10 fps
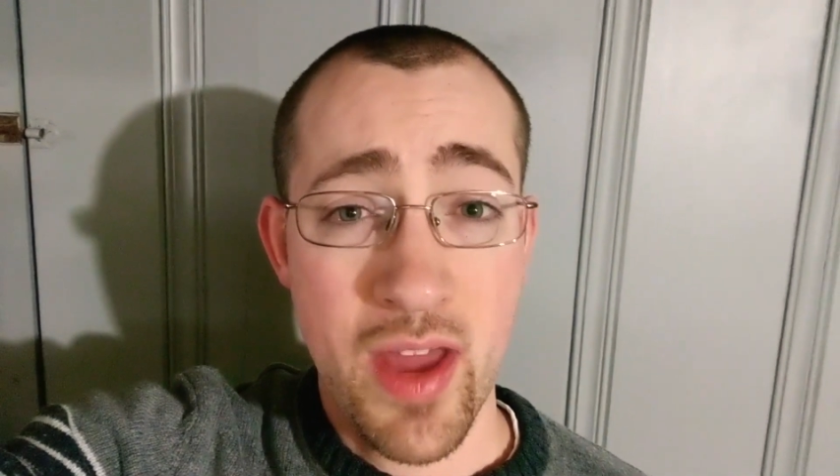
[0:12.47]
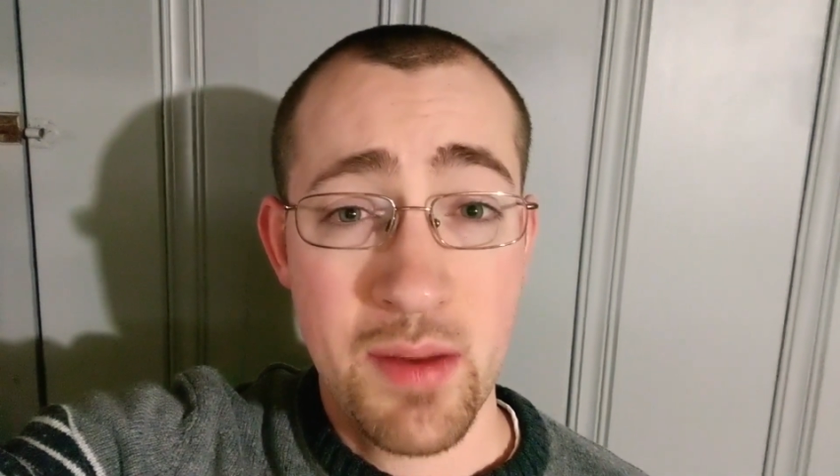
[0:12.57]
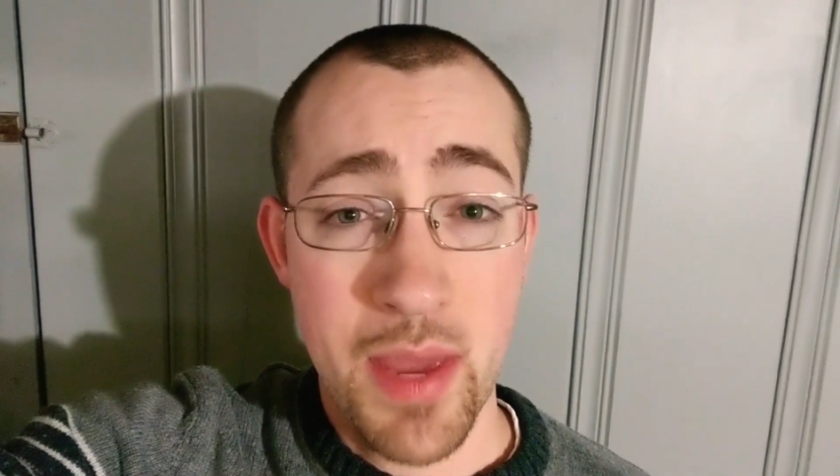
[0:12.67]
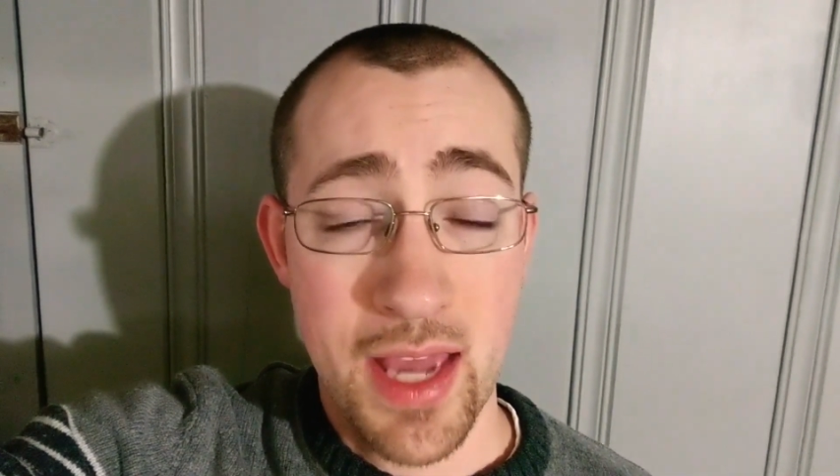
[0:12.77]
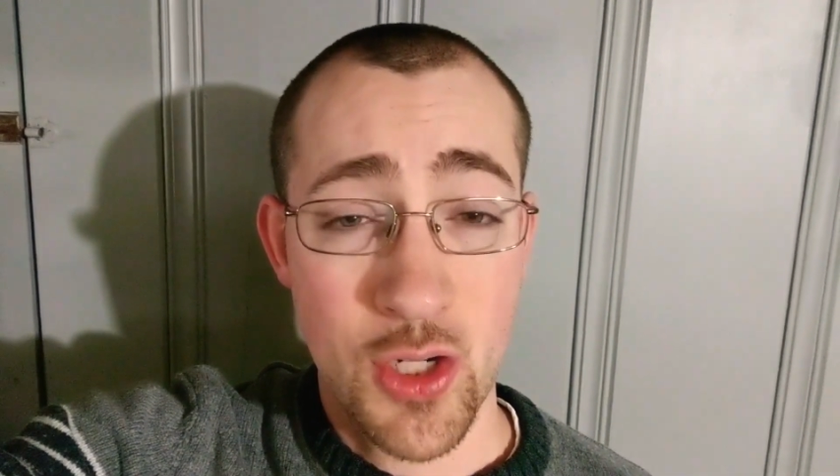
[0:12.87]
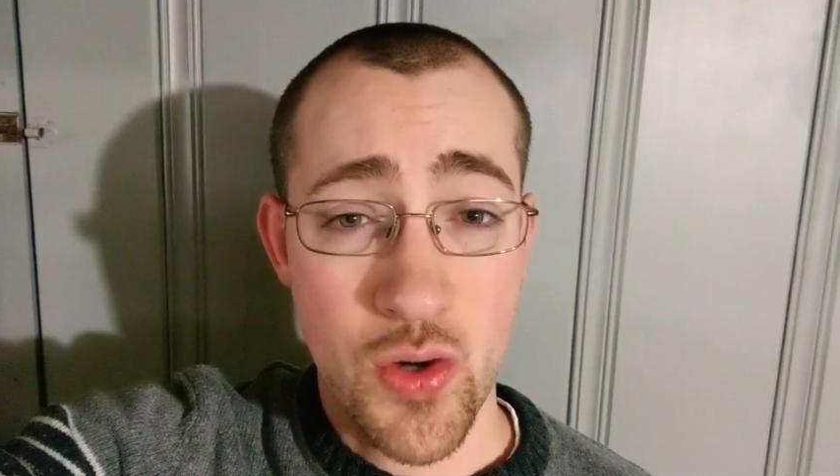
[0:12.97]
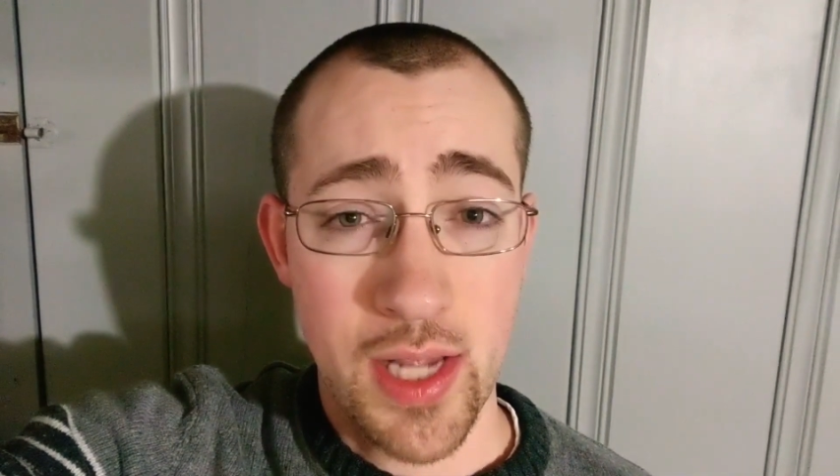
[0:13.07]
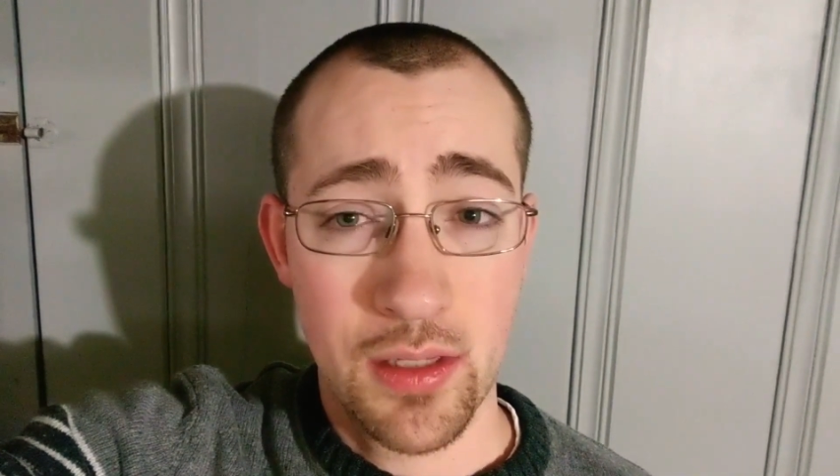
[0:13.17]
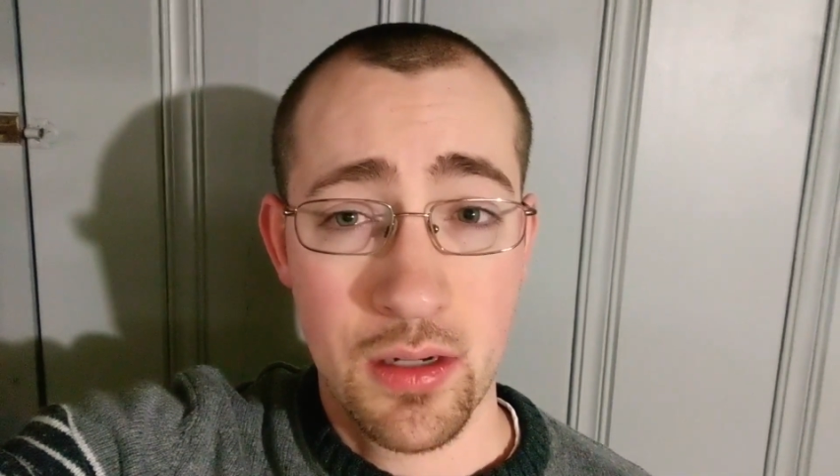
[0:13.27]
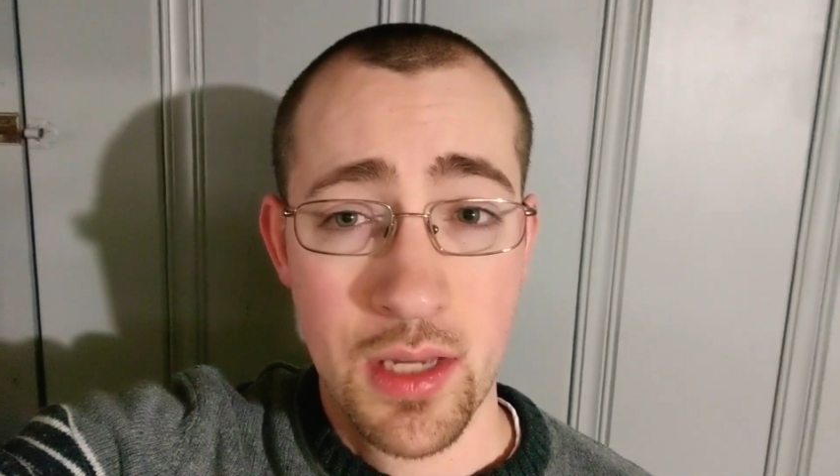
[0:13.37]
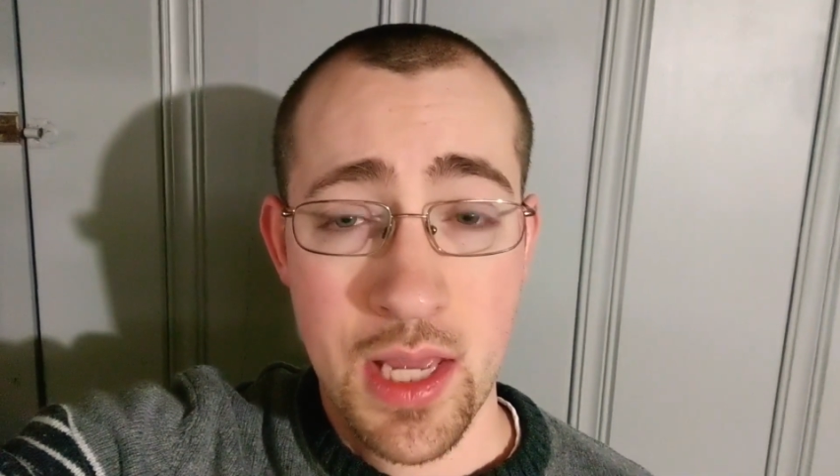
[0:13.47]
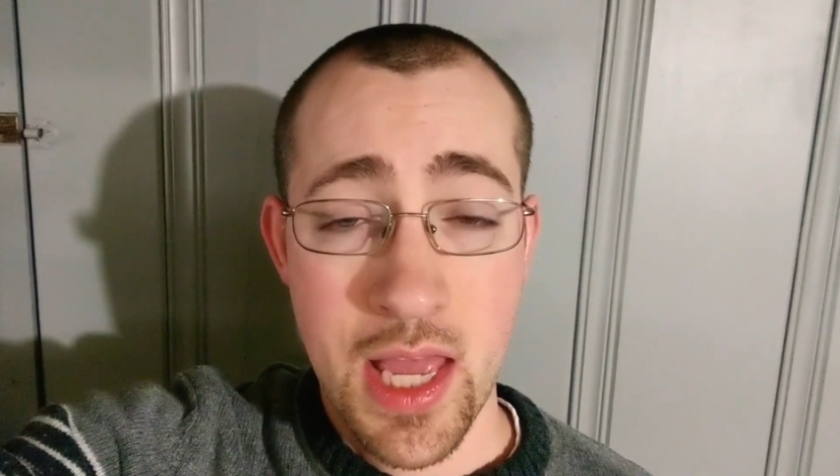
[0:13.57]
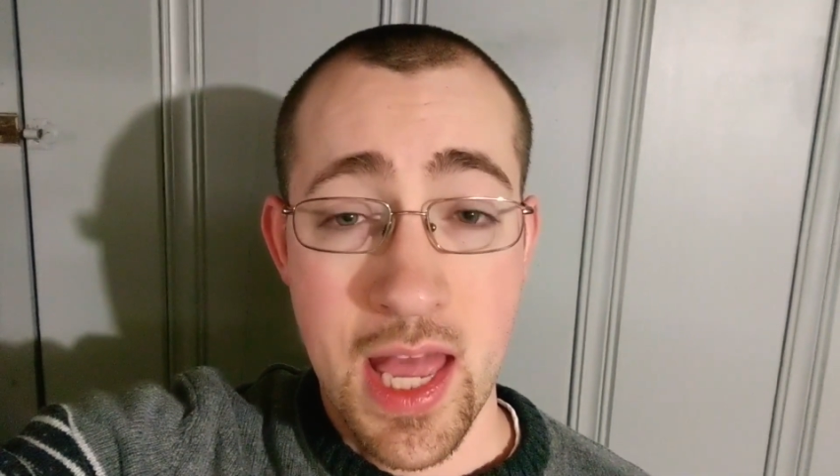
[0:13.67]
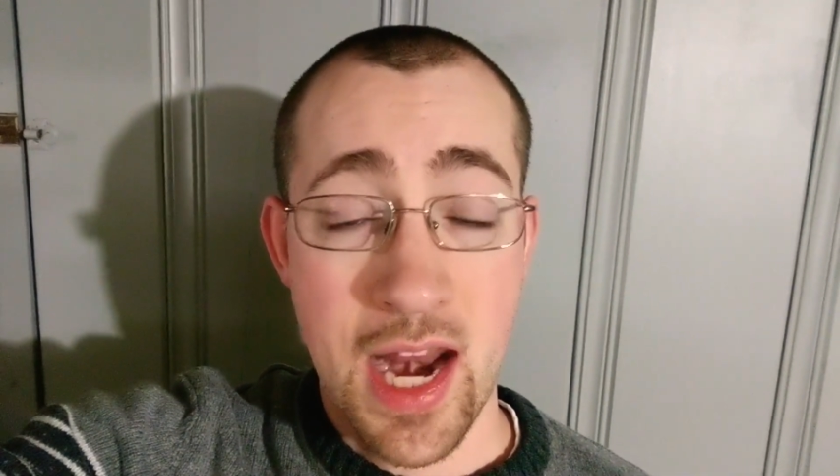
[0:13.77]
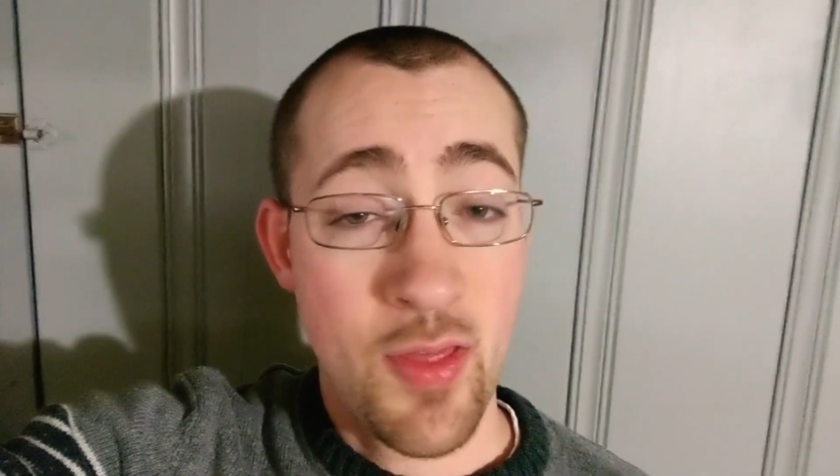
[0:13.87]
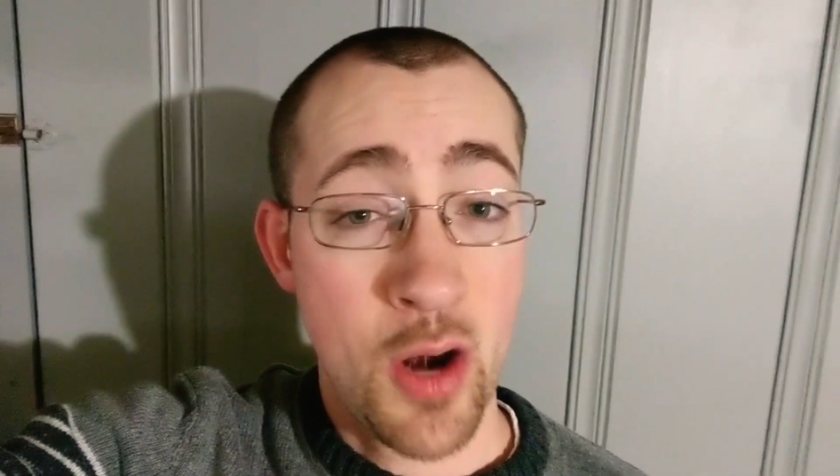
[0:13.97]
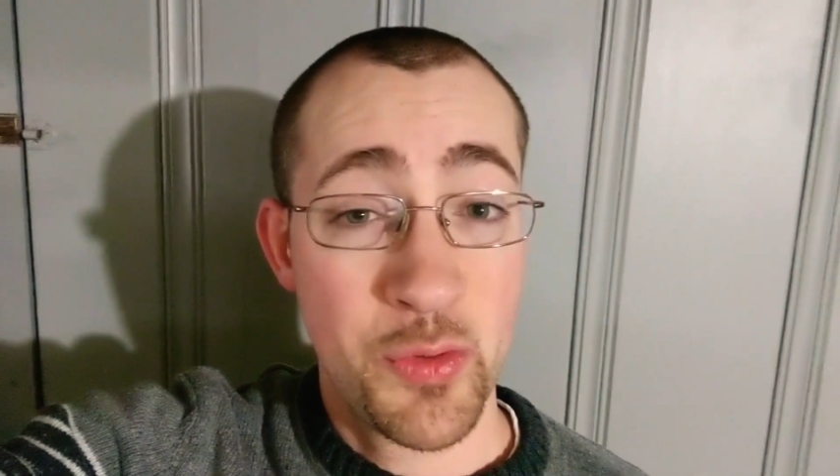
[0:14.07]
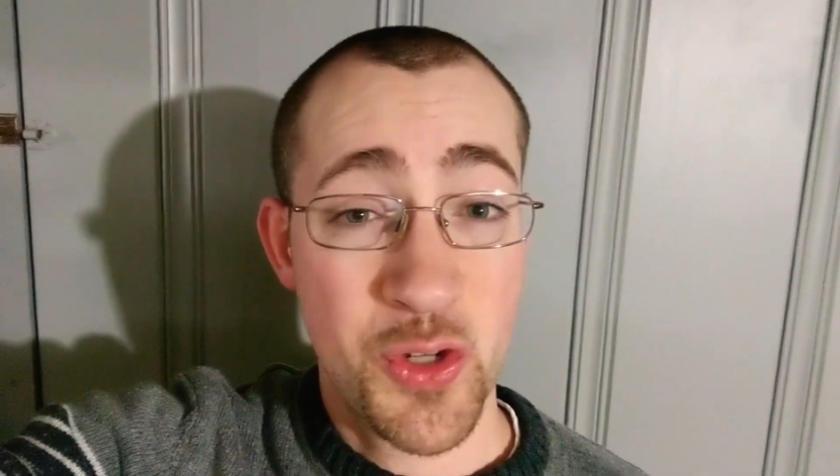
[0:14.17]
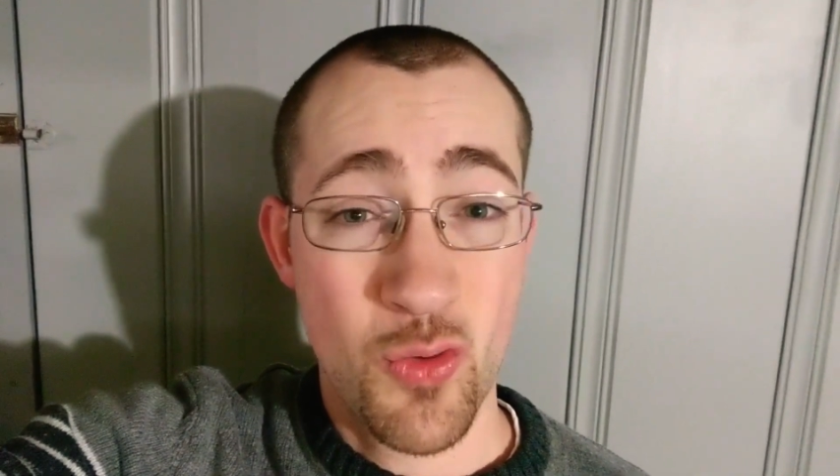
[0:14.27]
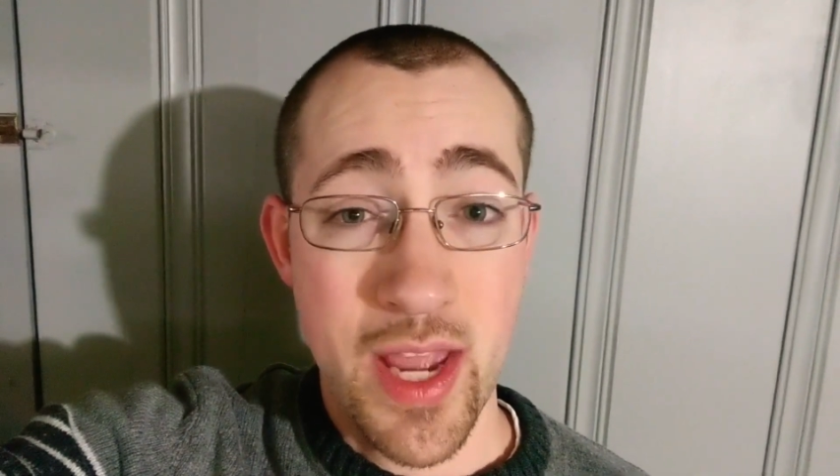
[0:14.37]
Red Band trailer, and I thought it
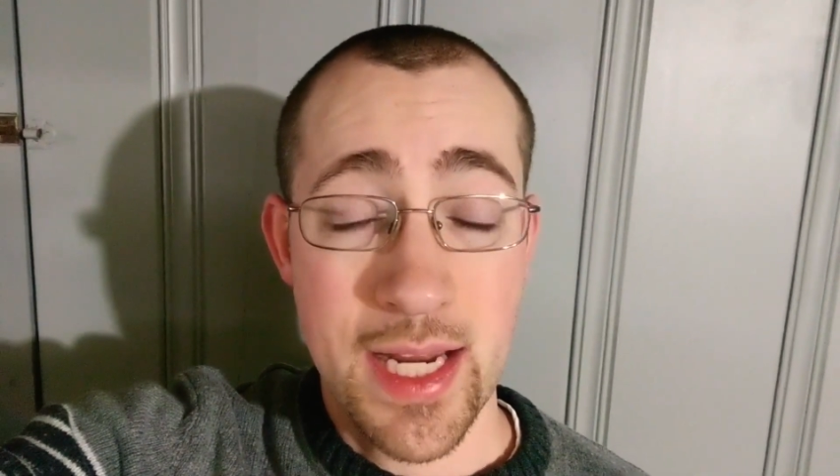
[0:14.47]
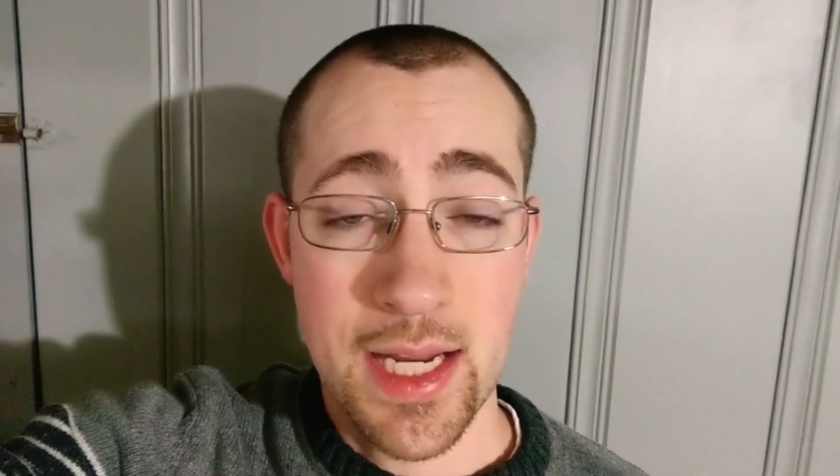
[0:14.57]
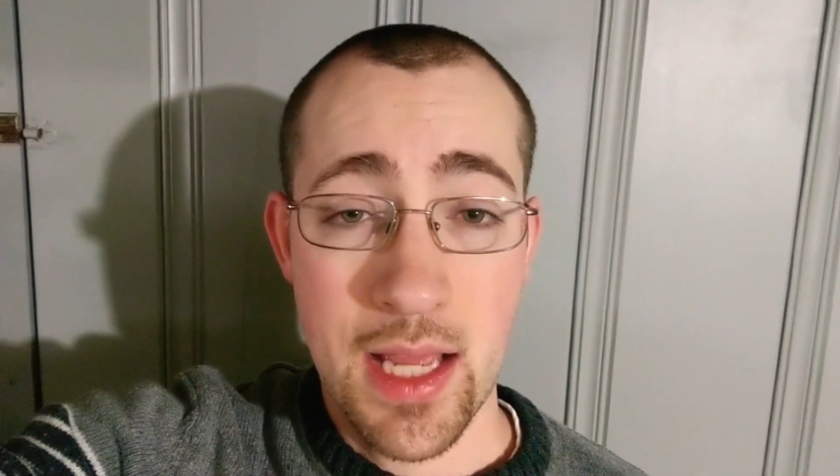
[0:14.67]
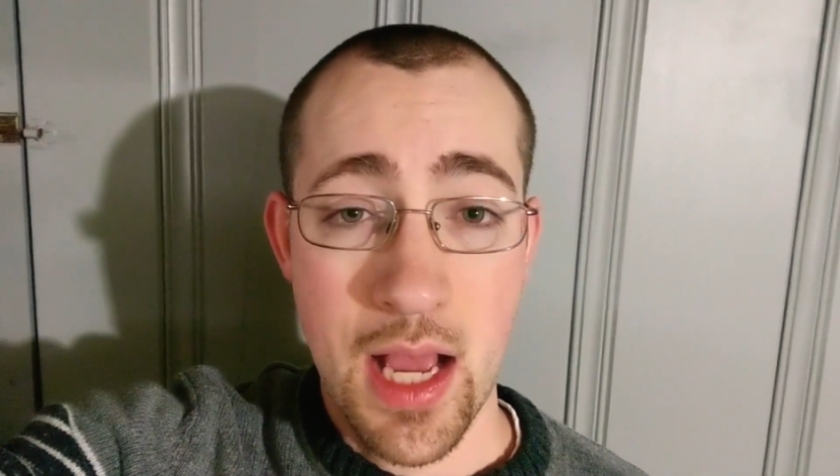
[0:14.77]
was great.